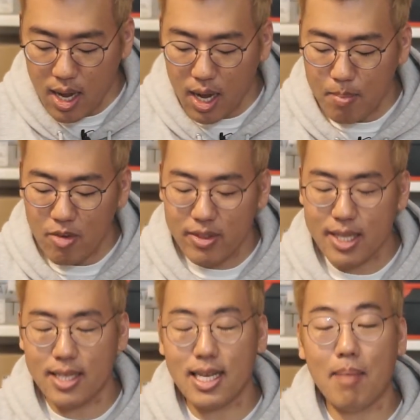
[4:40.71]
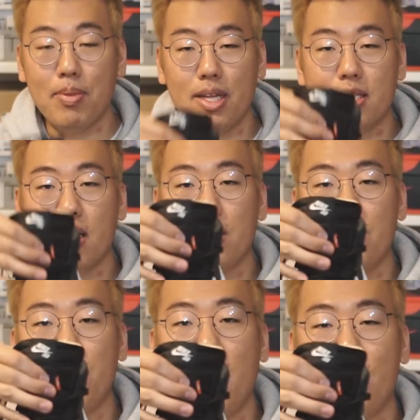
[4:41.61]
Moving to the top of the tongue,
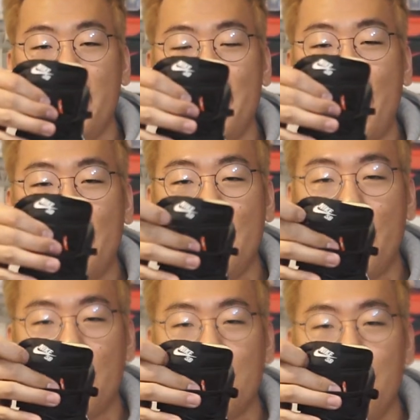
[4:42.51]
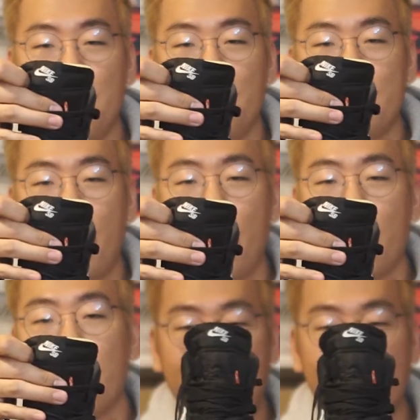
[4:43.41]
you have the Nike SB
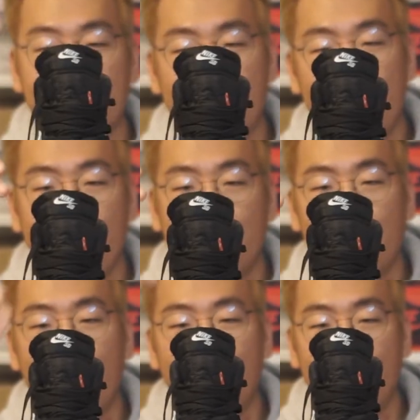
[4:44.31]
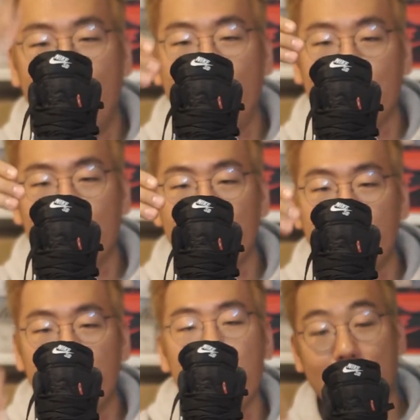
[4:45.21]
tag, and it's kind of done
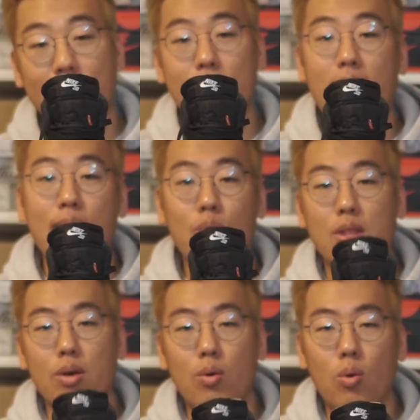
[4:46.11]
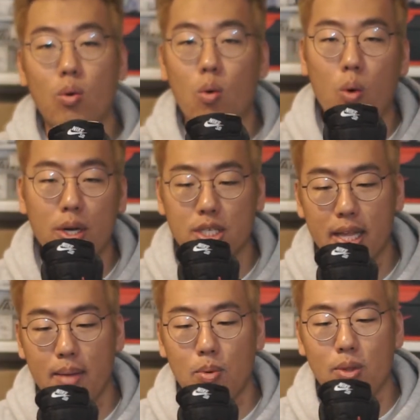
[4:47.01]
diagonally in line with the whole Orange
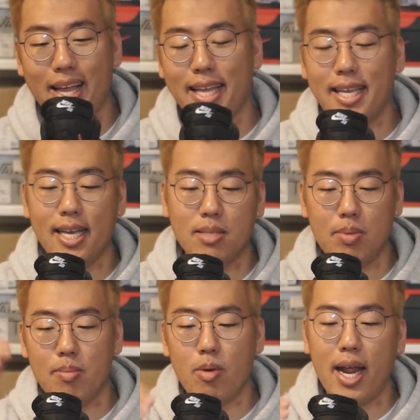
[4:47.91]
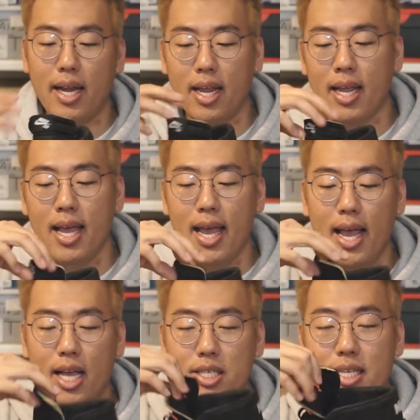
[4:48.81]
Label Nike SB branding.
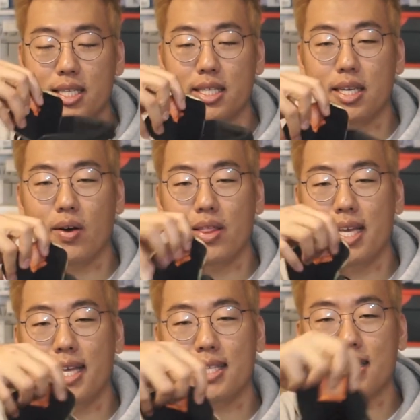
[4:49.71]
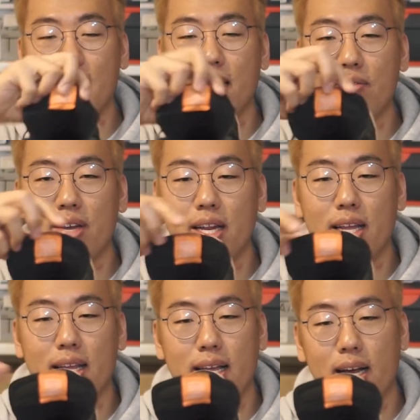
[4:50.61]
And as you can see on the inside of it,
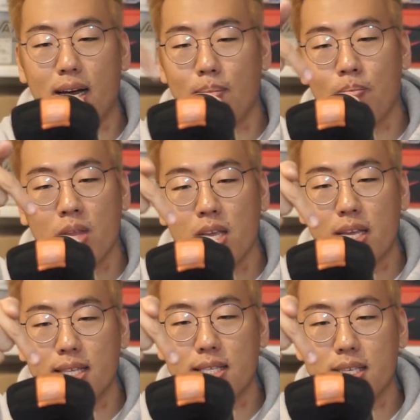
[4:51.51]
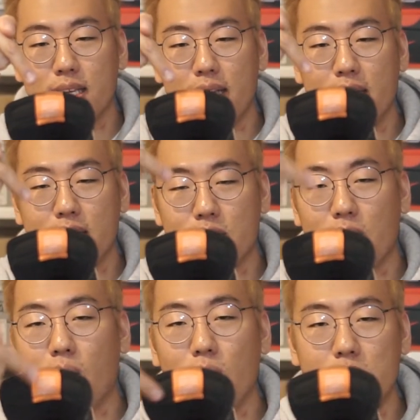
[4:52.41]
you can see it is
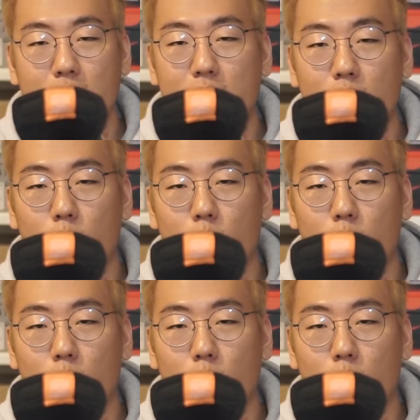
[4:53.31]
all done in